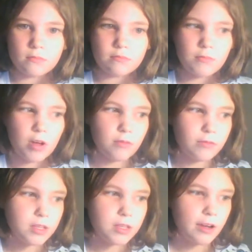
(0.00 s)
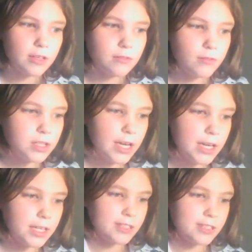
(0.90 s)
well, we thought one day
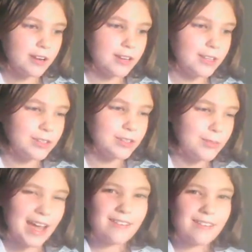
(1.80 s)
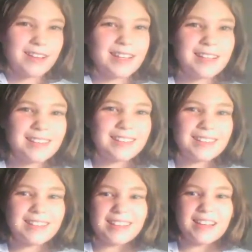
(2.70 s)
you start a YouTube account.
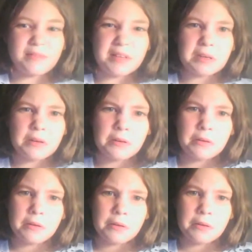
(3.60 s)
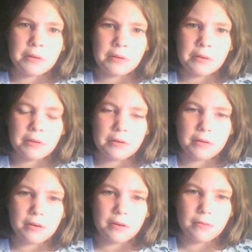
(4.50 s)
And I'm like,
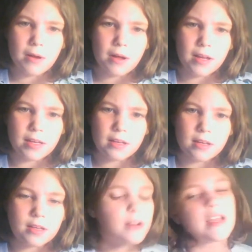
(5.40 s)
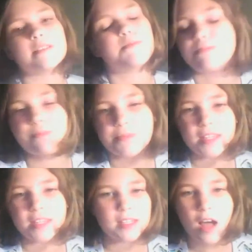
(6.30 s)
why? Okay,
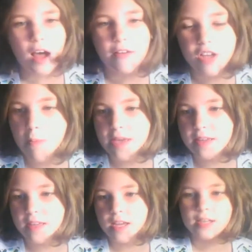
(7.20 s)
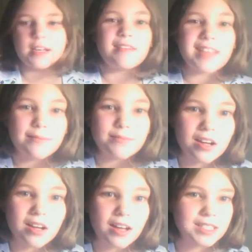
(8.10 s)
off topic. Now time to
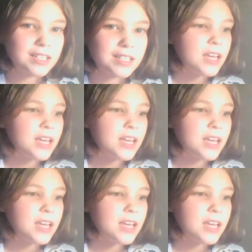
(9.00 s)
the haunting.